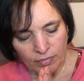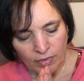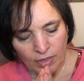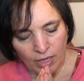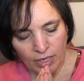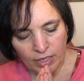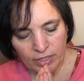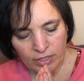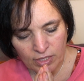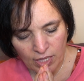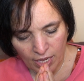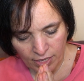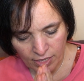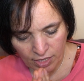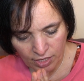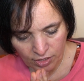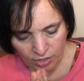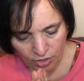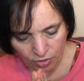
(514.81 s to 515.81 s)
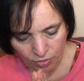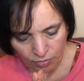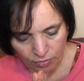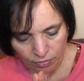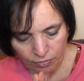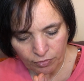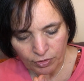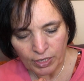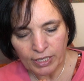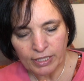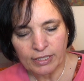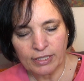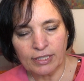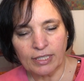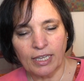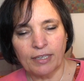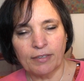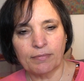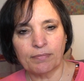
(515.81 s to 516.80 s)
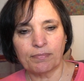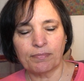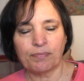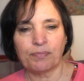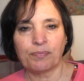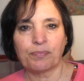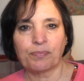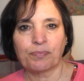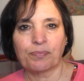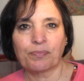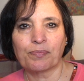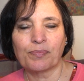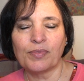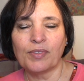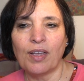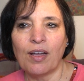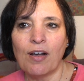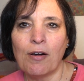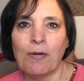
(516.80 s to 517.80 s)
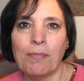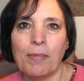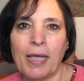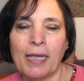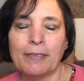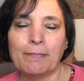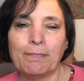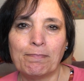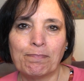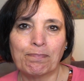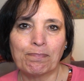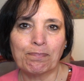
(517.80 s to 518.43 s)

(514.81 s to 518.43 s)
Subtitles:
And he's thanking you for listening. Amen.